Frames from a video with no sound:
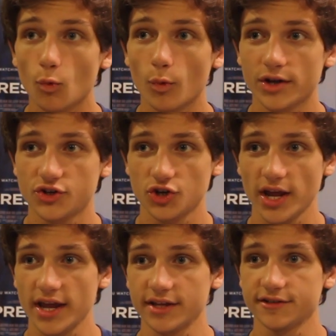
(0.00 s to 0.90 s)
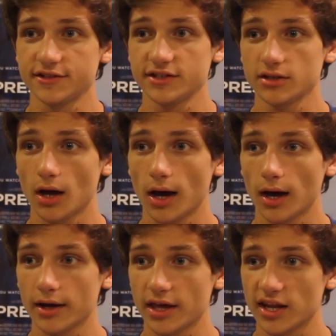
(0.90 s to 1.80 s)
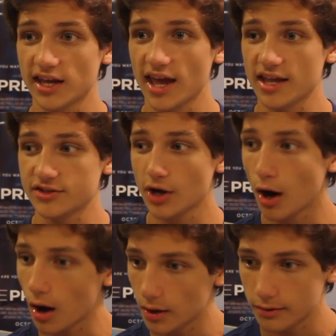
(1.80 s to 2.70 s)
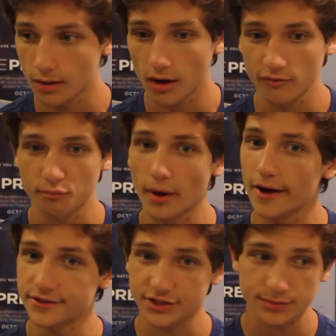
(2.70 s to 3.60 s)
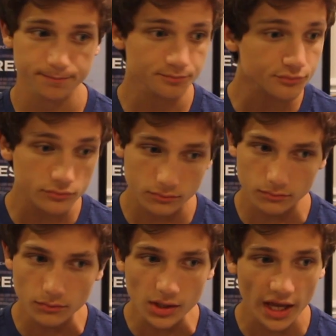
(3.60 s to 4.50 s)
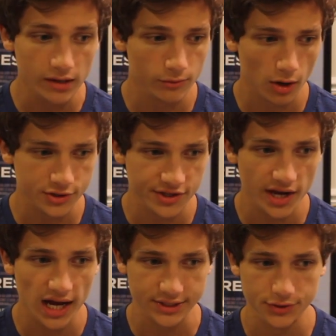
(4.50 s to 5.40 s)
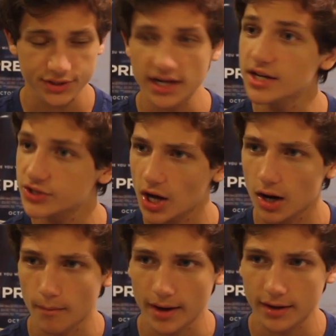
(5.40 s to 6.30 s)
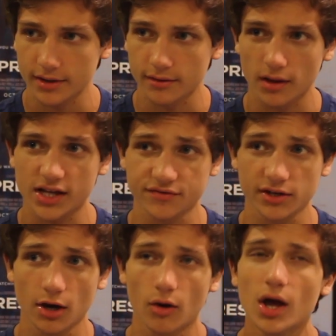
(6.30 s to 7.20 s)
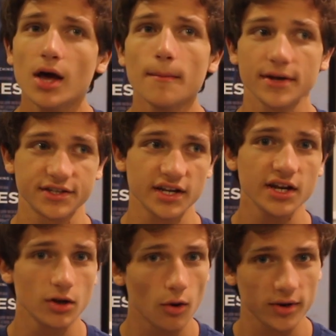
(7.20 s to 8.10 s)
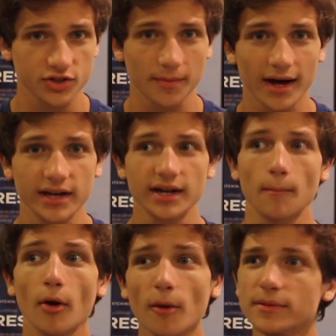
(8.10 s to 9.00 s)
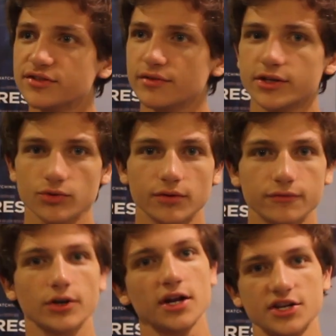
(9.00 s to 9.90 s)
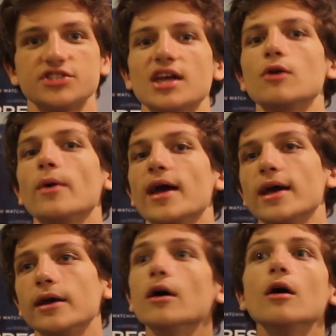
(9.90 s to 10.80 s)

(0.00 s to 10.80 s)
which is getting a ton of buzz in regards to the Oscars. And I didn't talk about it in the last video because I didn't know much about it, and I'm purposefully sort of trying to stay away